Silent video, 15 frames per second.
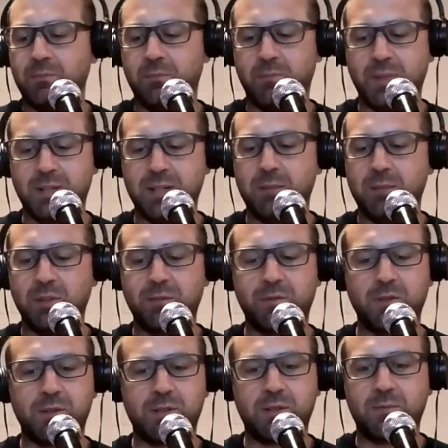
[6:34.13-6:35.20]
big name
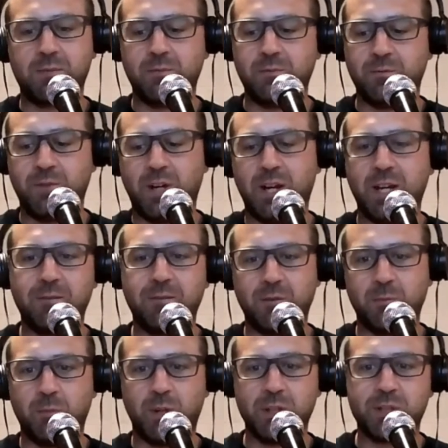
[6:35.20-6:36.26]
lifters vying
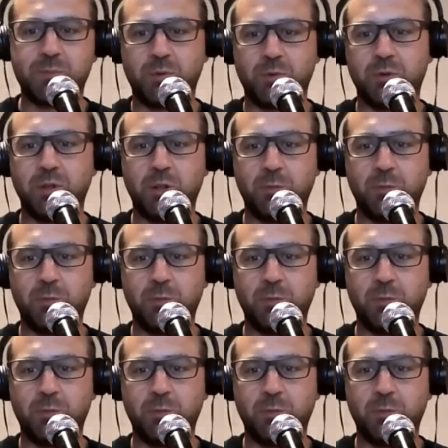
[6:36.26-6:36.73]
for multiple